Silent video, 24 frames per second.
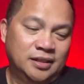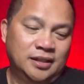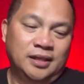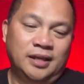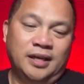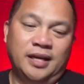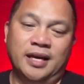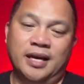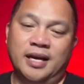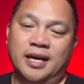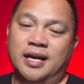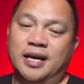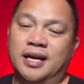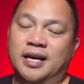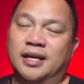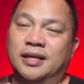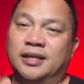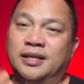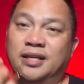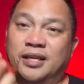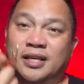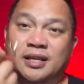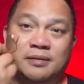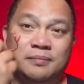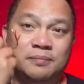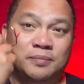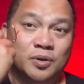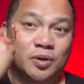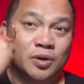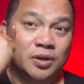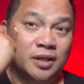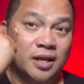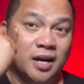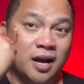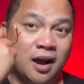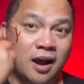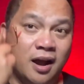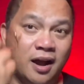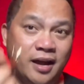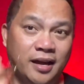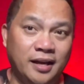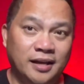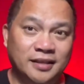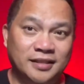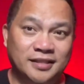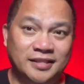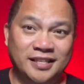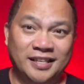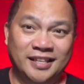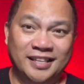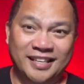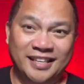yeah, you can poke the eyes.